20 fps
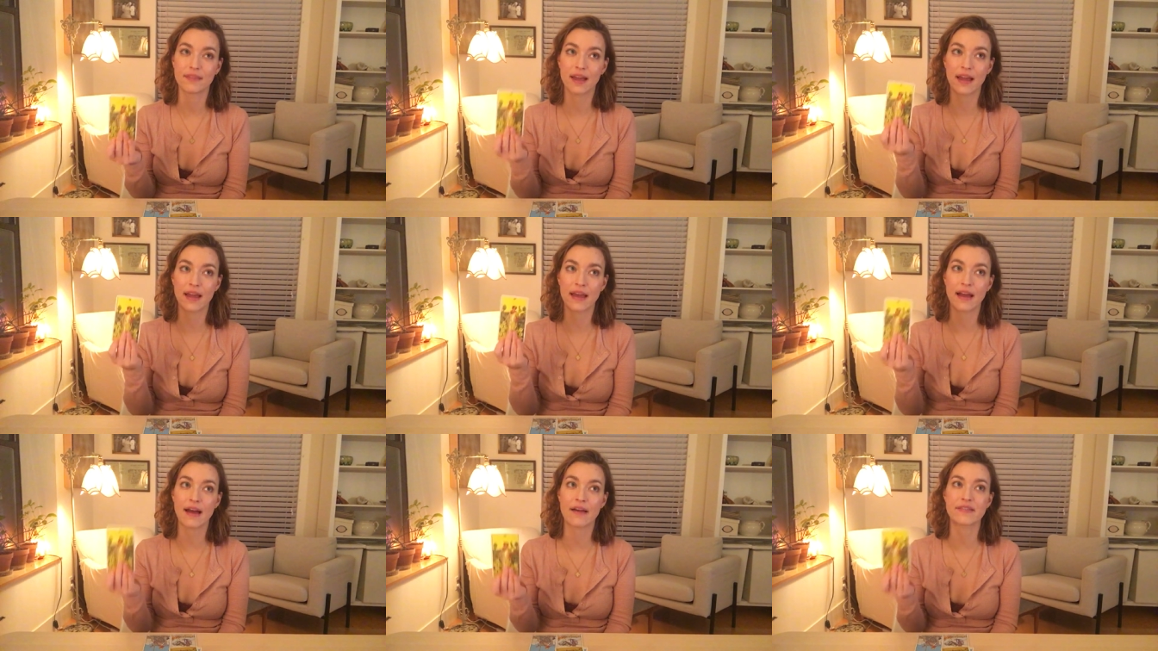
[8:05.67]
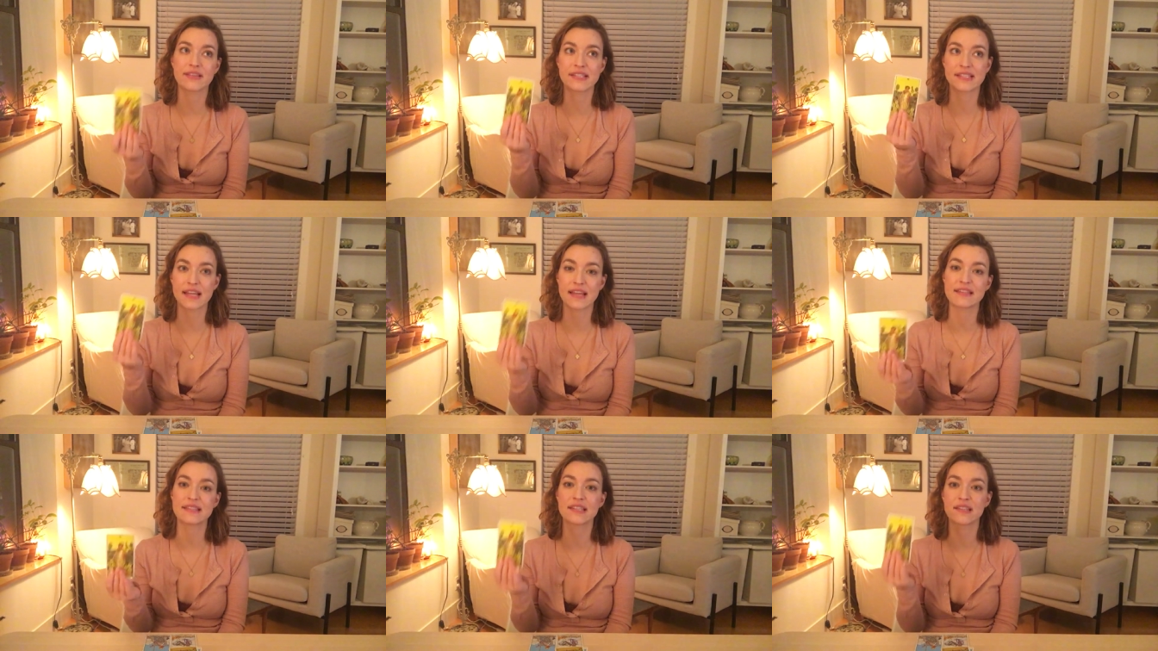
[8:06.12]
I have a
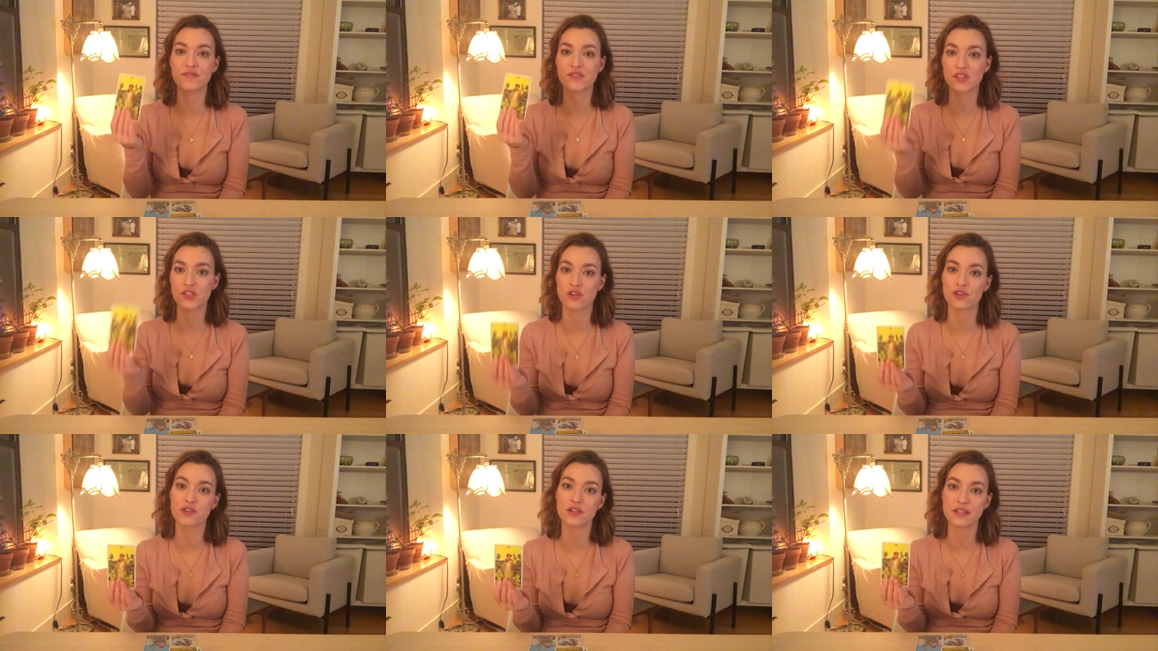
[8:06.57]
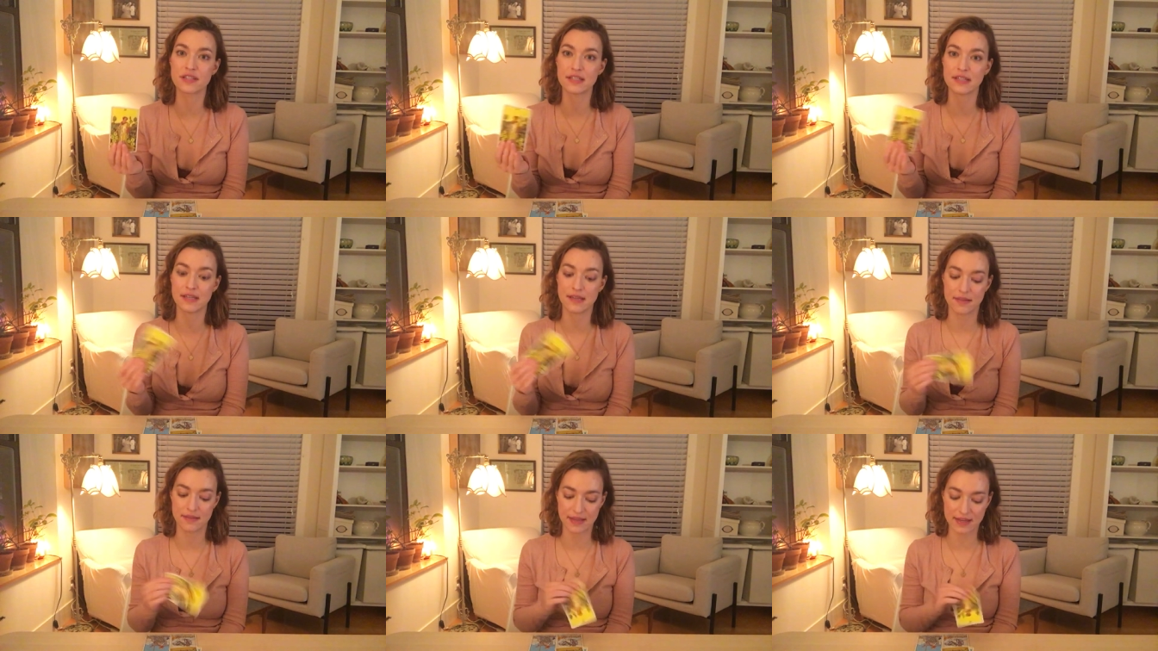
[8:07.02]
sense of
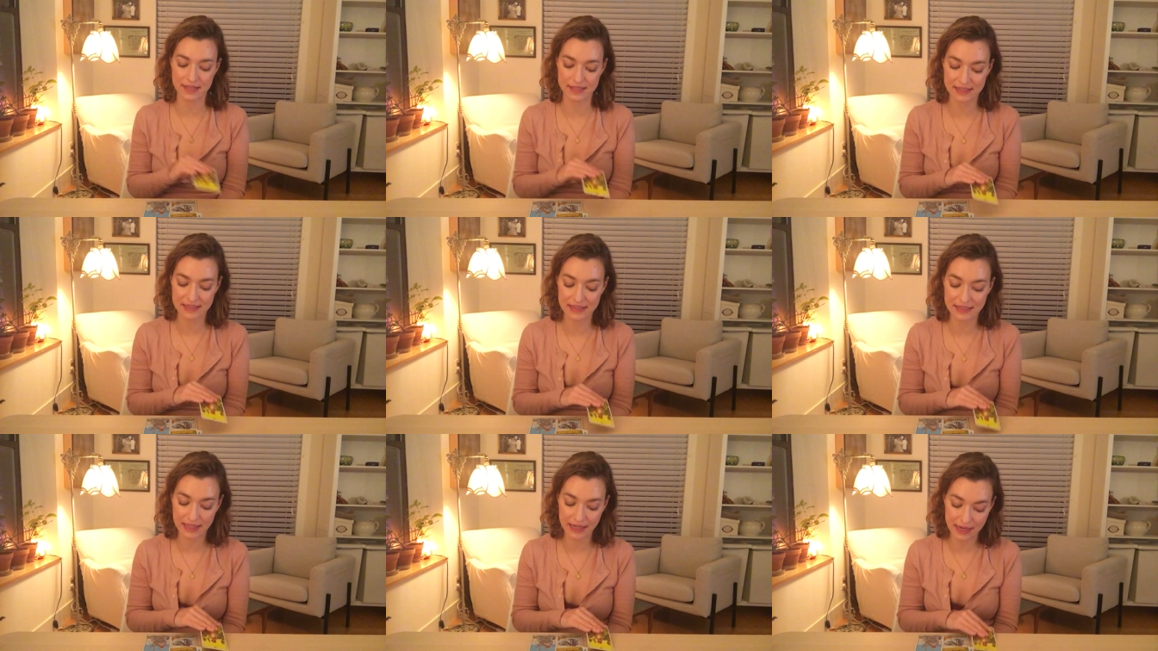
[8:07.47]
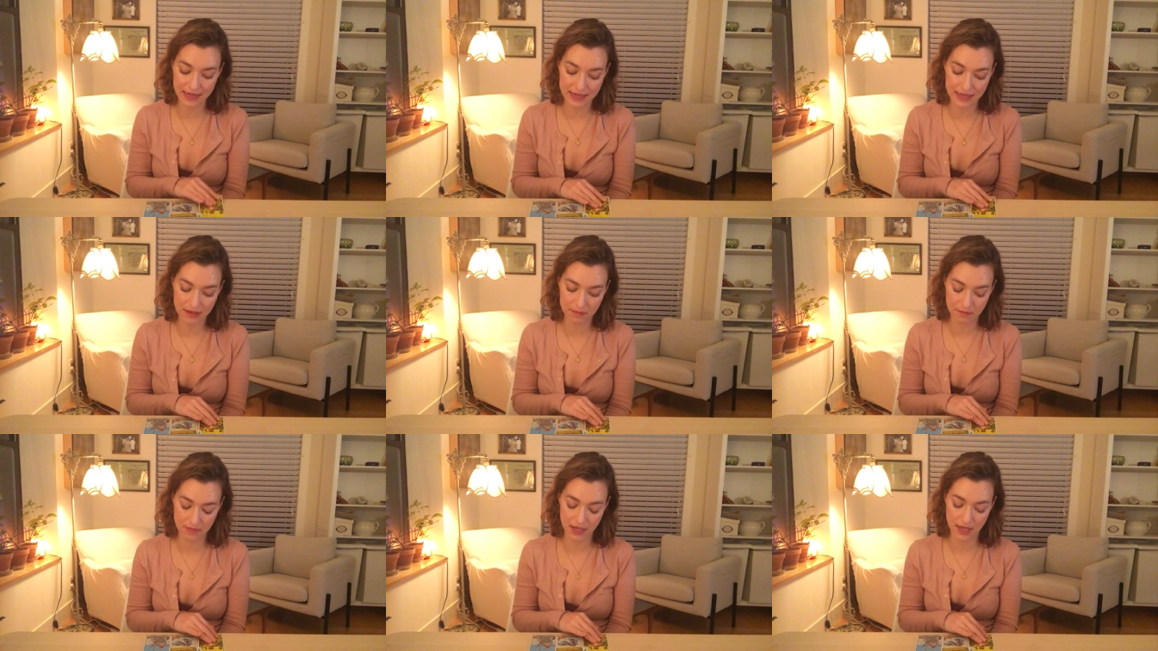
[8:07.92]
certainty that is
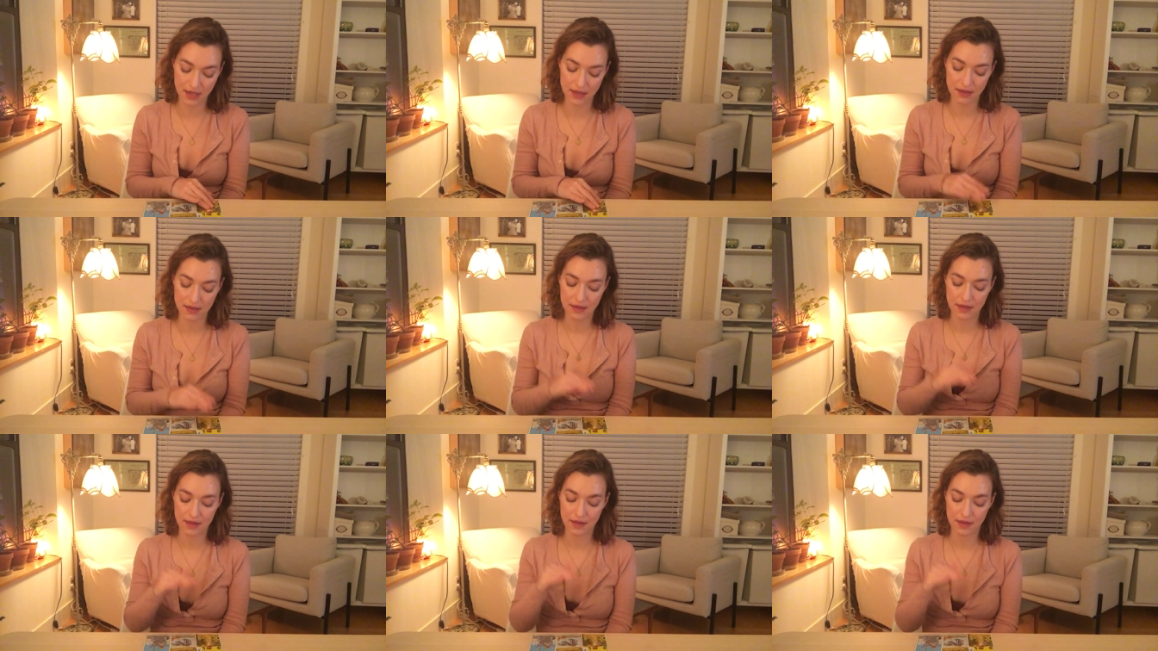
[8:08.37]
leading me